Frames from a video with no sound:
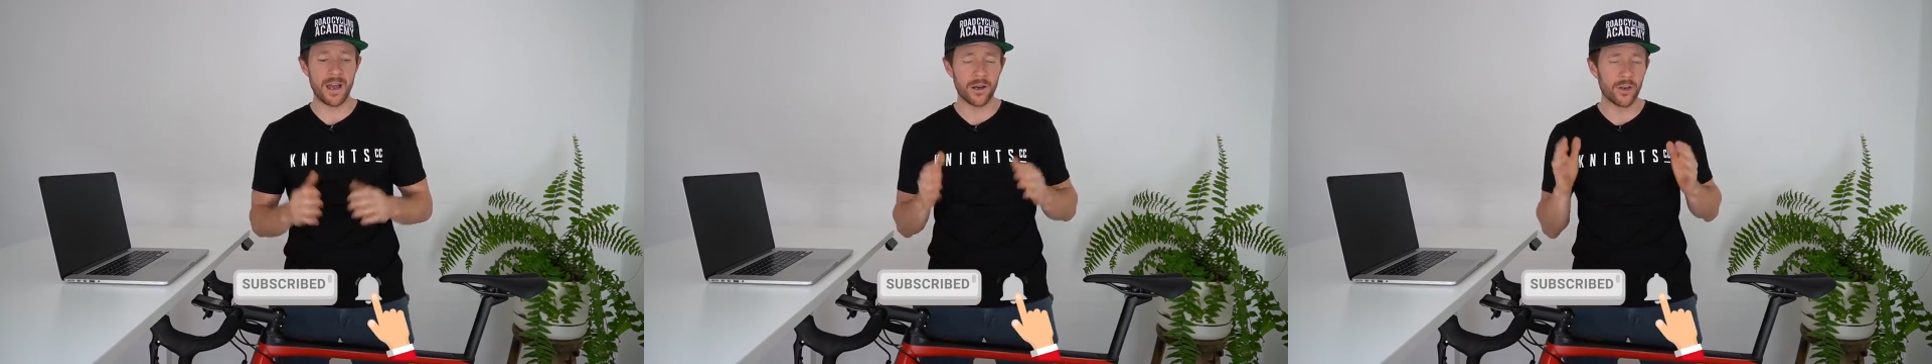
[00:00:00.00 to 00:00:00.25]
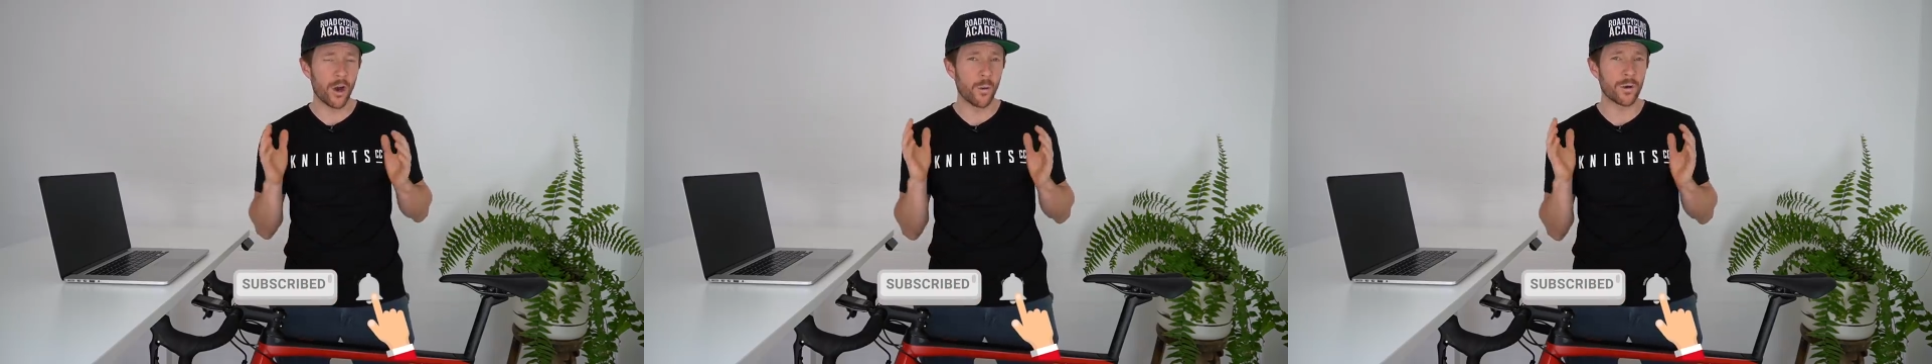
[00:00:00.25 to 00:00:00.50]
Now,
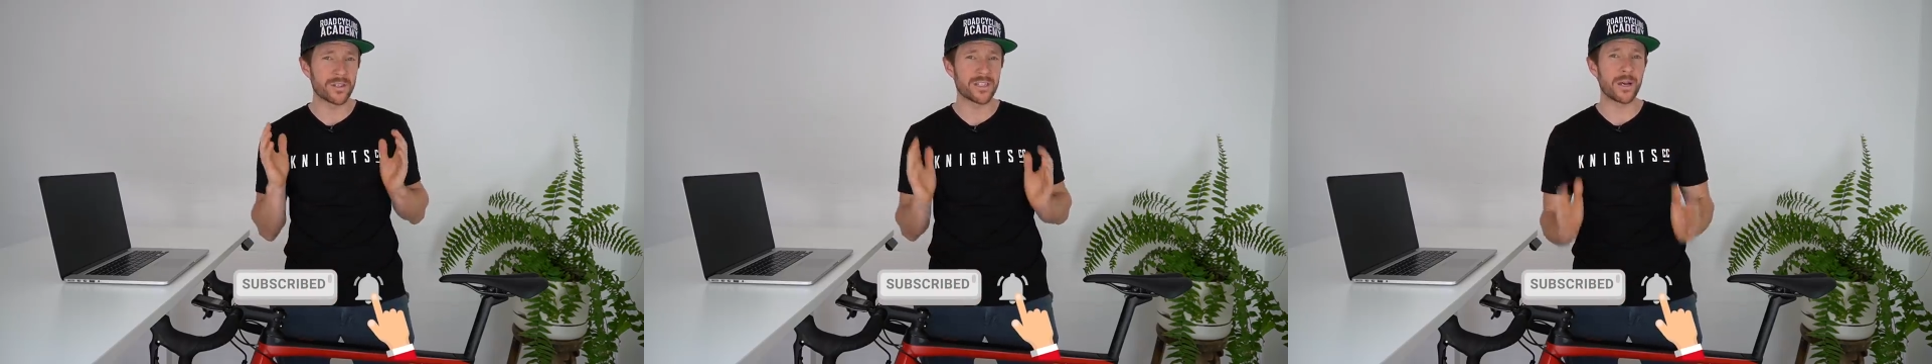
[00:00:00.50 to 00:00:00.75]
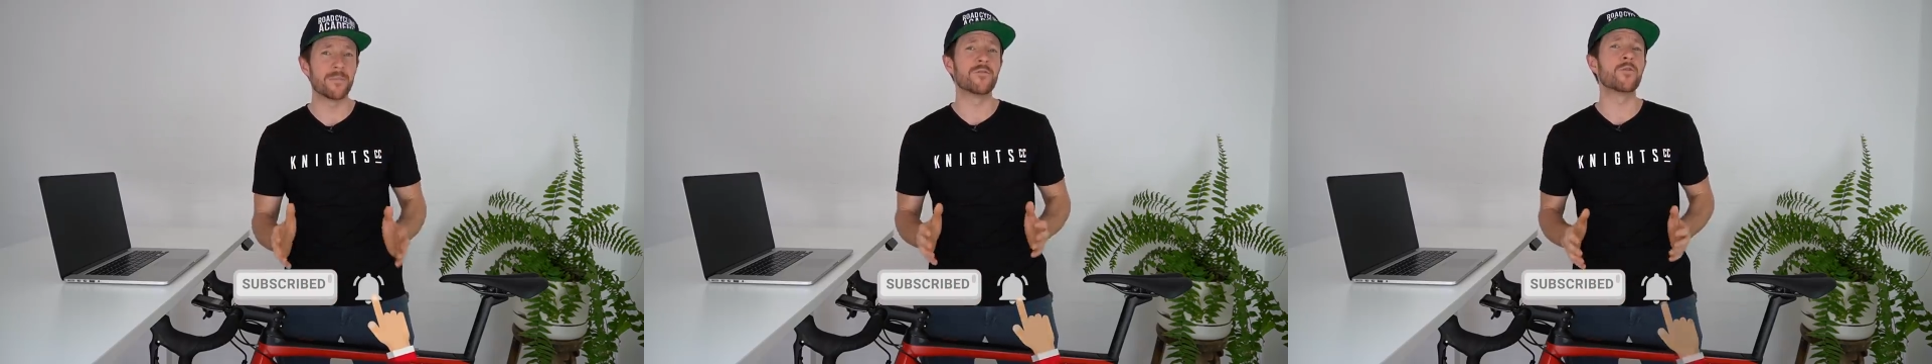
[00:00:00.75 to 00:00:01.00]
I know what
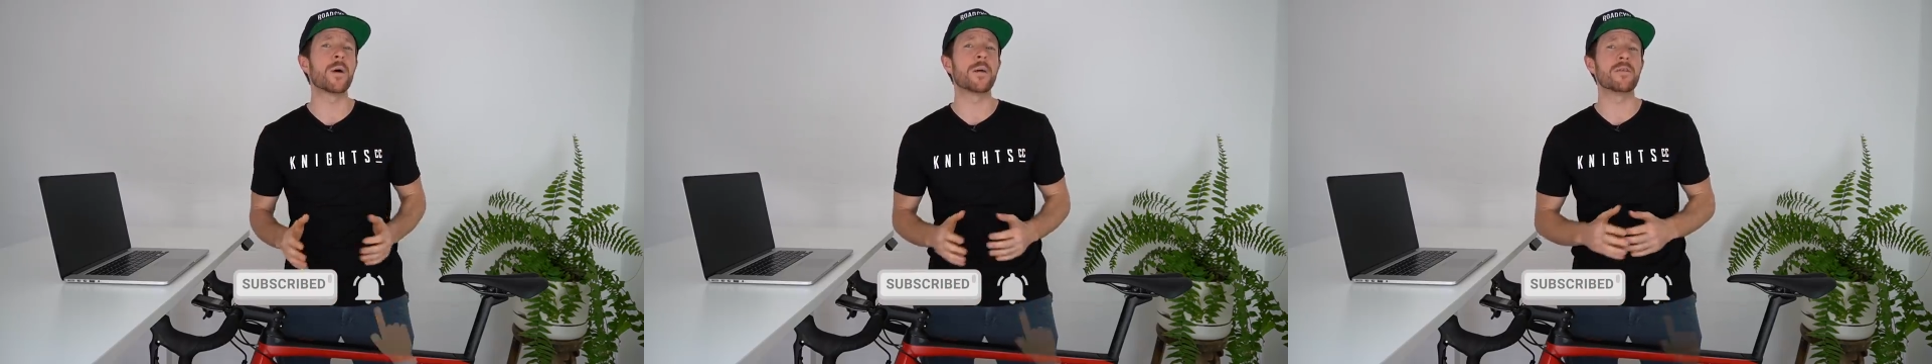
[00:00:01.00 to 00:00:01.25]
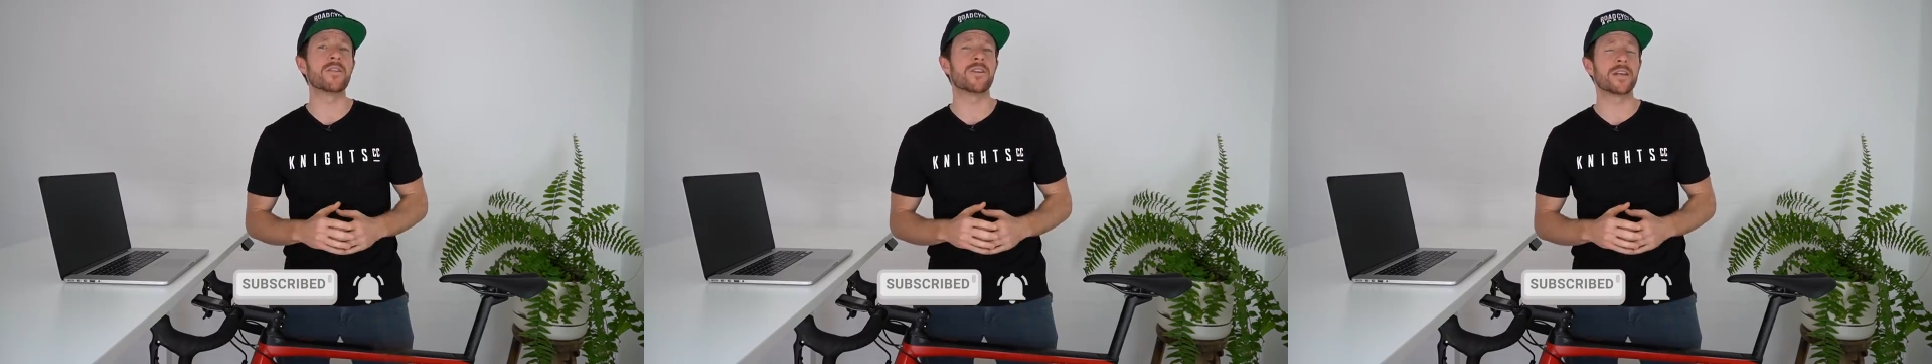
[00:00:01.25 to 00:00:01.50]
some of you may
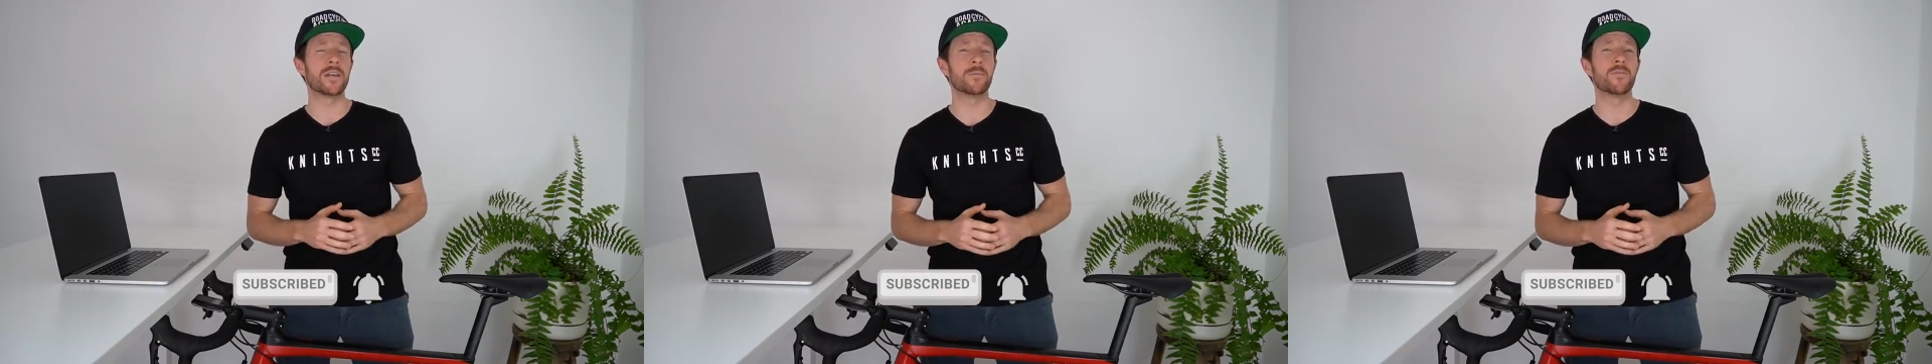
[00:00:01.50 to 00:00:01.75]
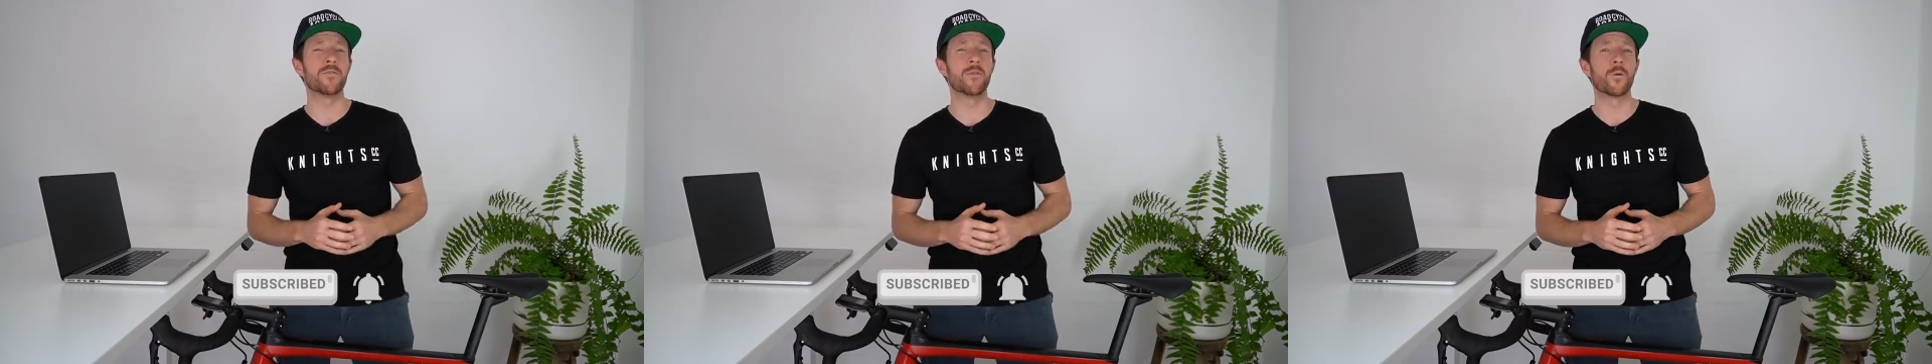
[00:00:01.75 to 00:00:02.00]
be thinking
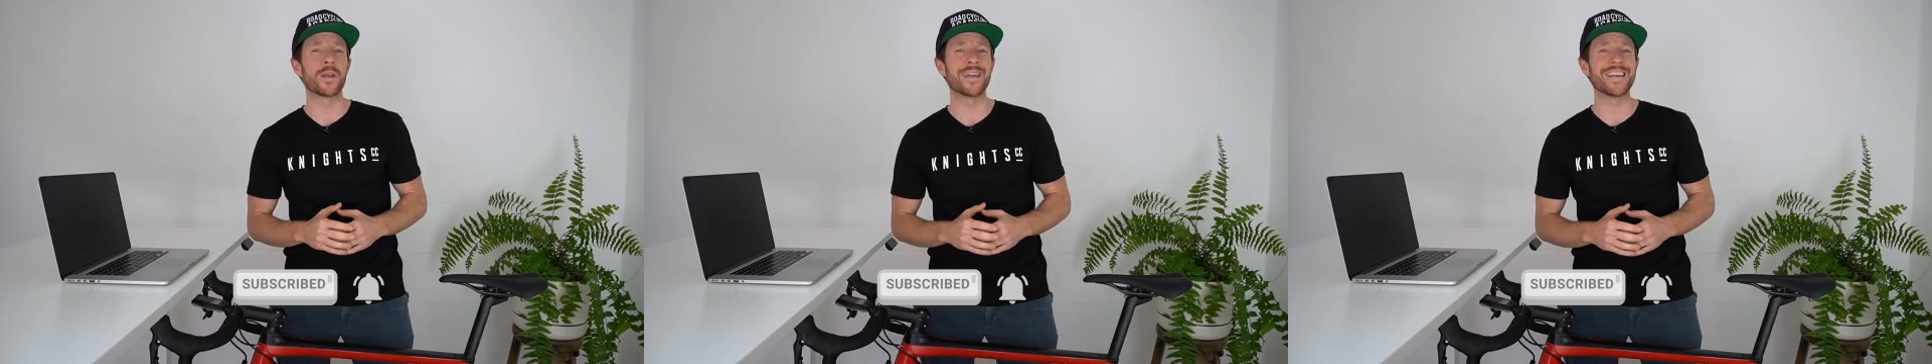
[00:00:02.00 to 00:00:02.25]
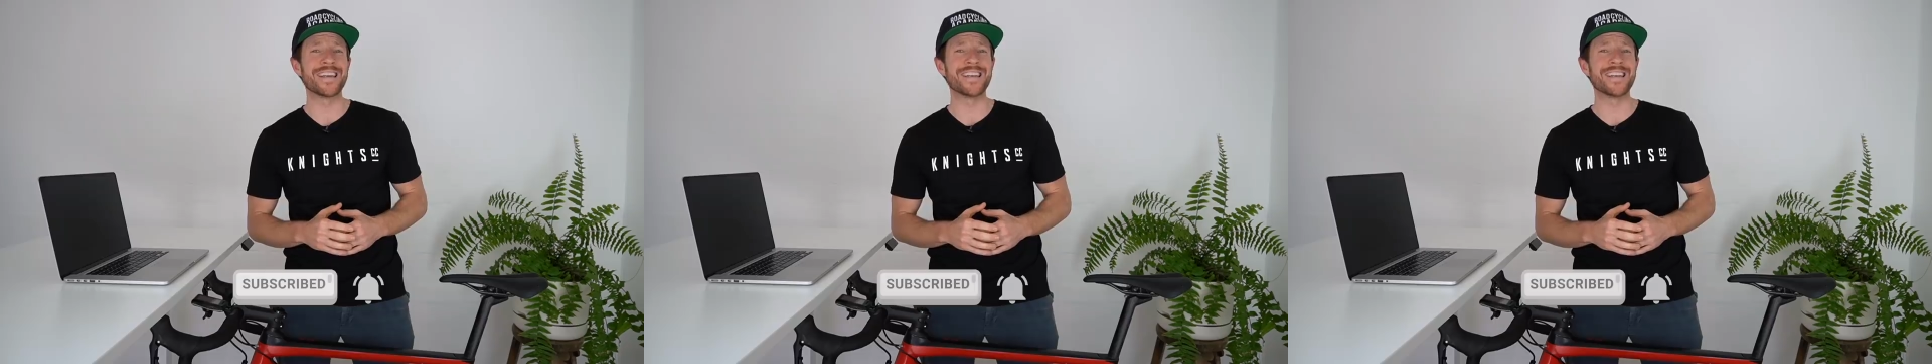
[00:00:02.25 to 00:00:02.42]
before we get